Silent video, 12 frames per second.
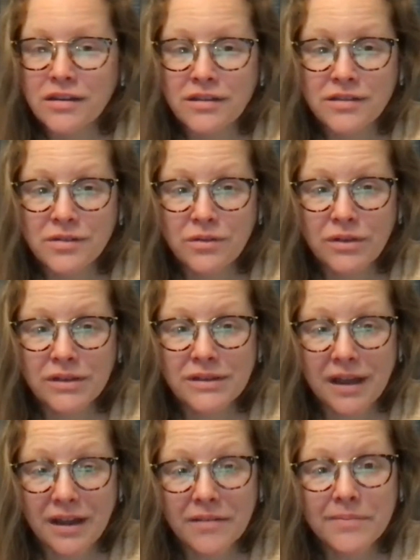So a
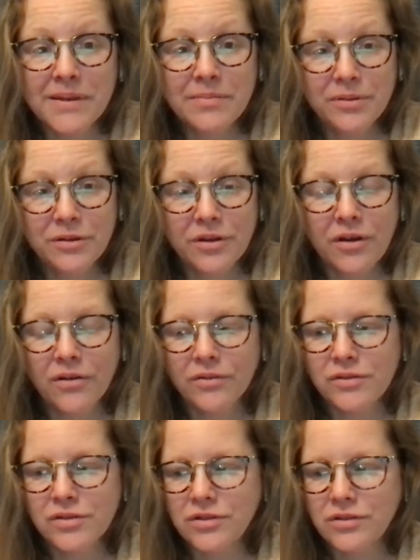lot of people
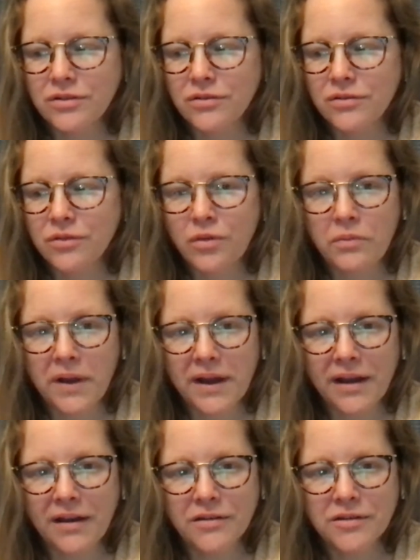go to the
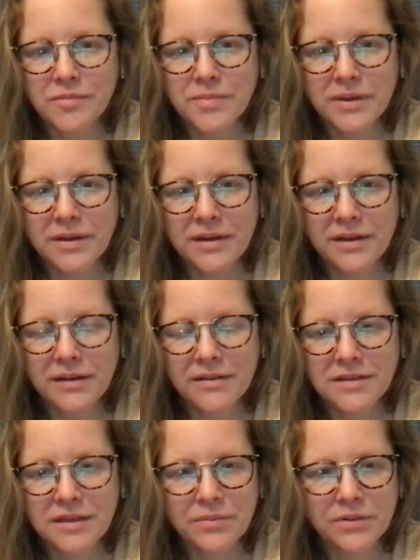White House
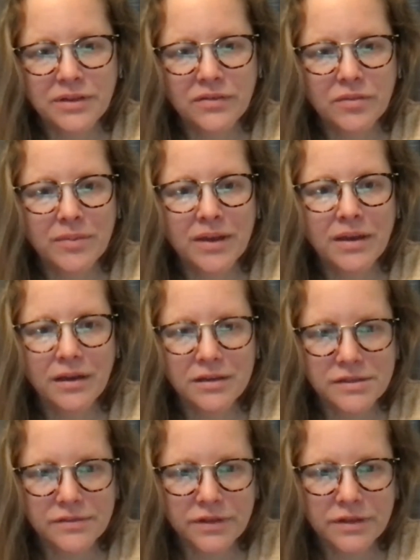because they believe in making
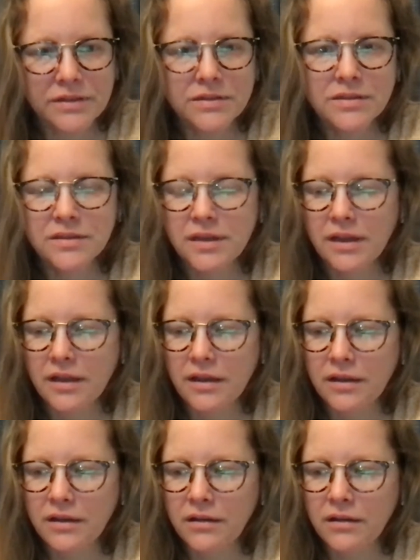a difference,
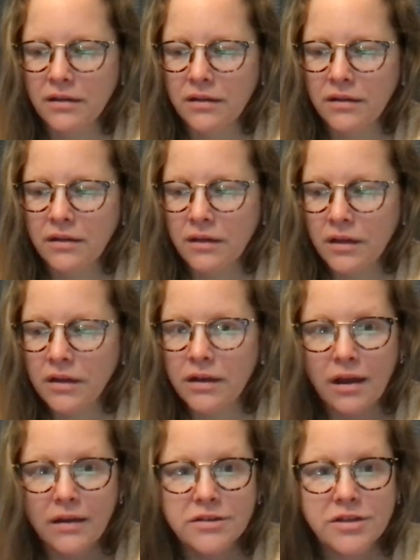in
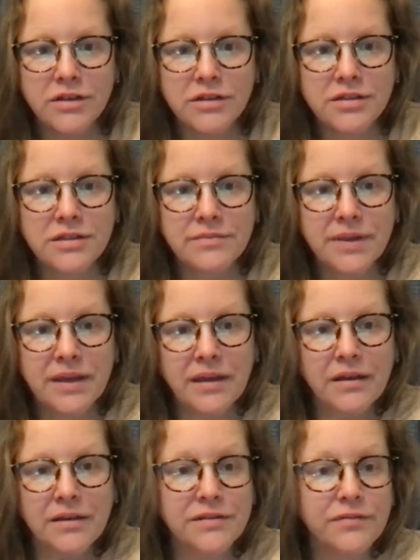not just
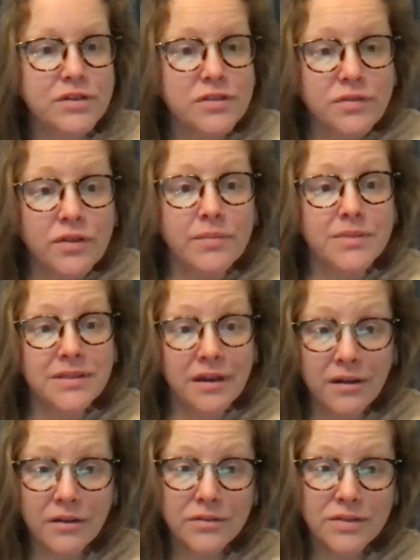making a difference for
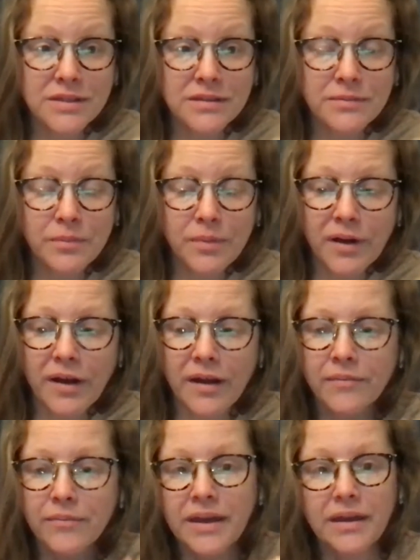themselves,
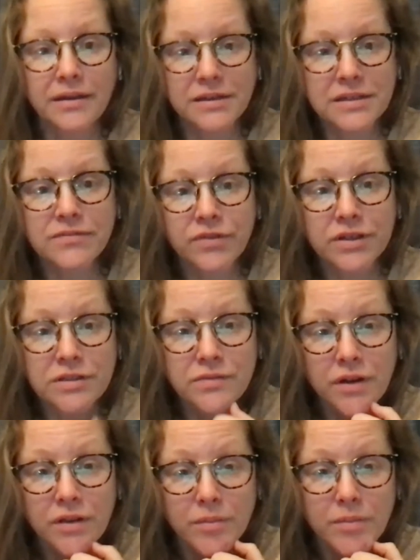but making a
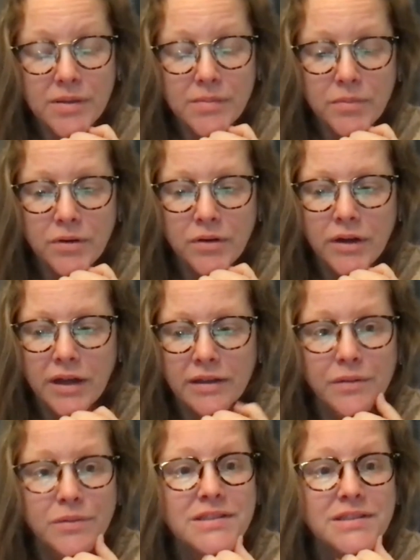difference for other people.
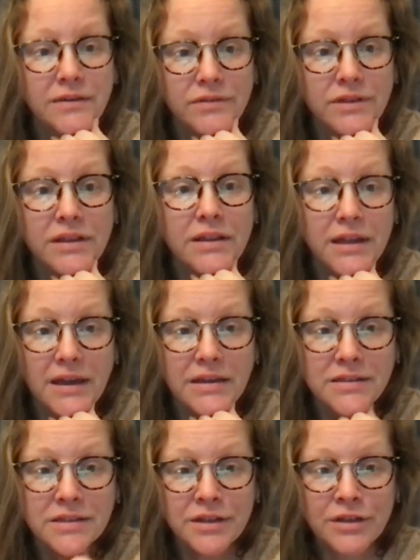And that was definitely the
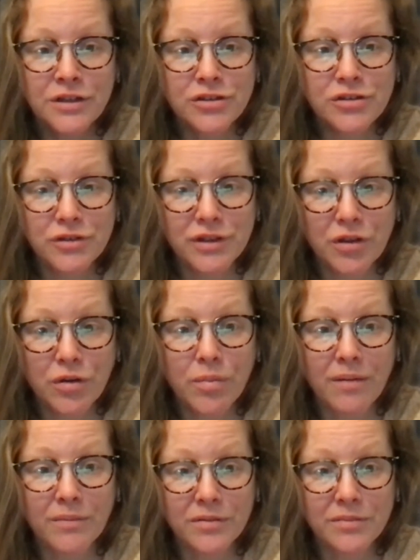case during the
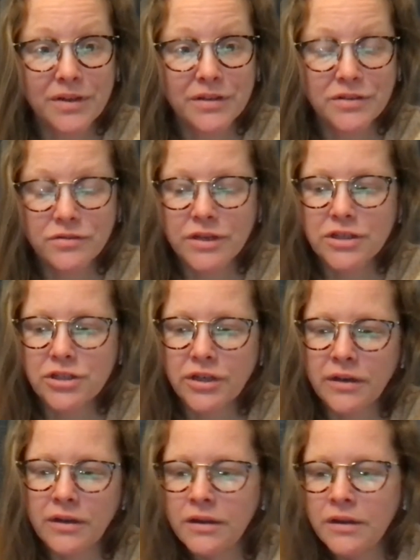Obama
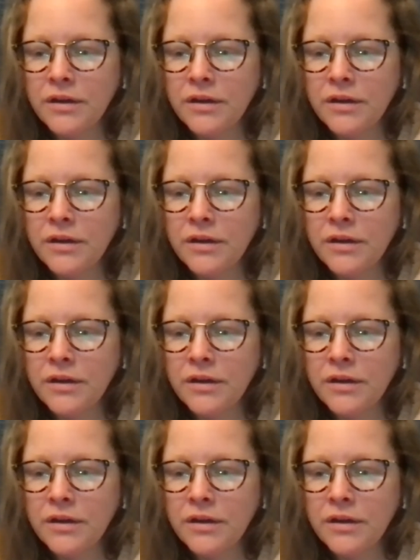administration.